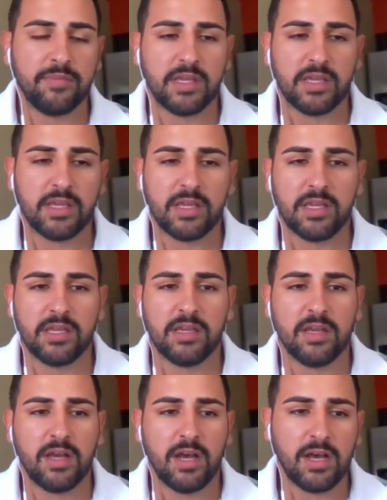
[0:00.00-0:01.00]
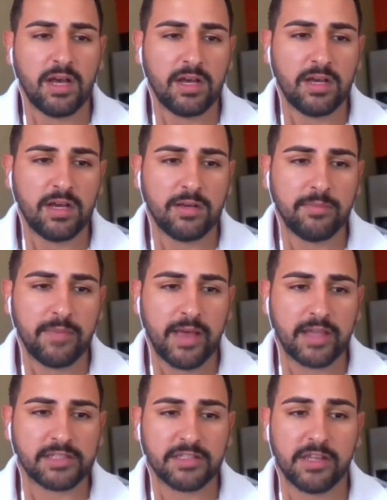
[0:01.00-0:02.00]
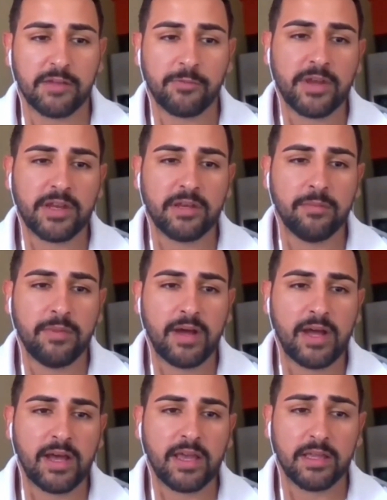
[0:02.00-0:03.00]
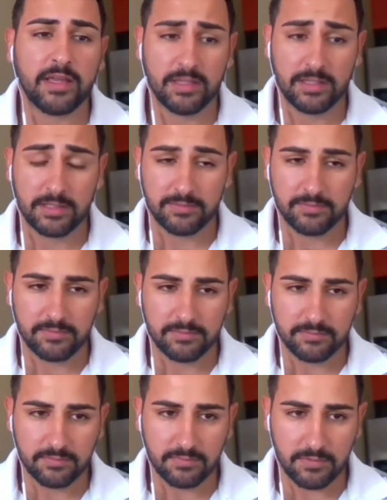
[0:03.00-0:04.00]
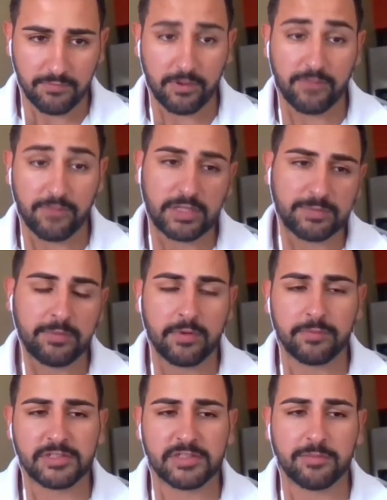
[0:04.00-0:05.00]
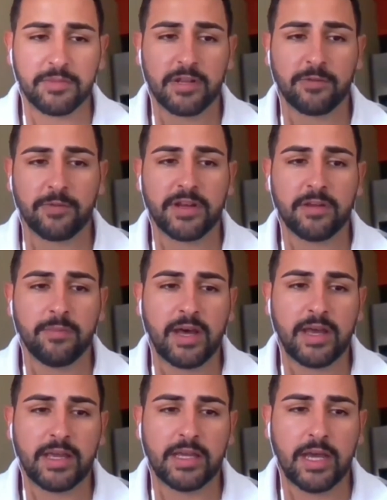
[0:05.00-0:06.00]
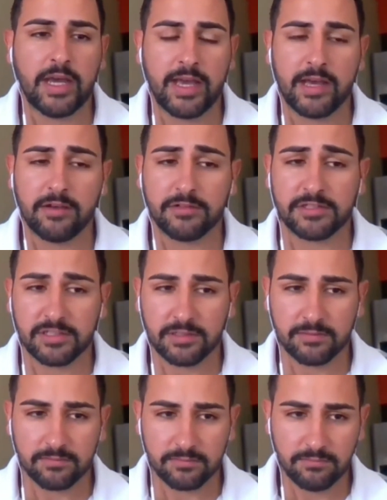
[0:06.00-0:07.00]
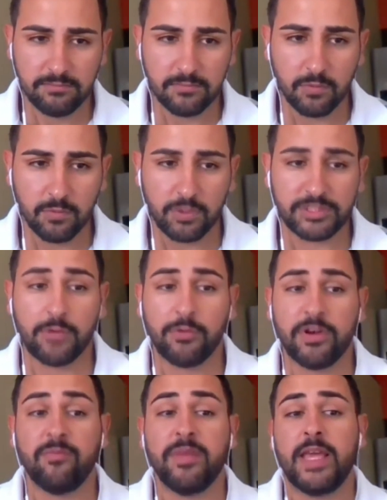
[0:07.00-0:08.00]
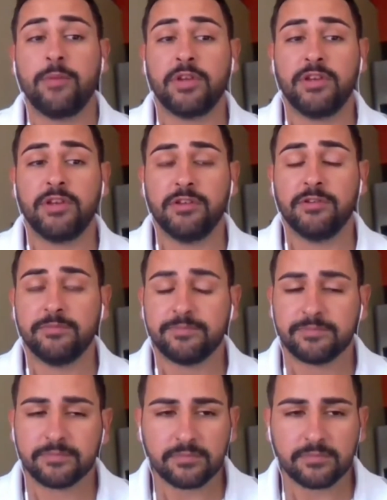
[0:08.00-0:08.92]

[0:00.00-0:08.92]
B, I'm actually getting ready to buy, for investment purposes, I'm getting ready to buy a house, which I wouldn't have been able to do,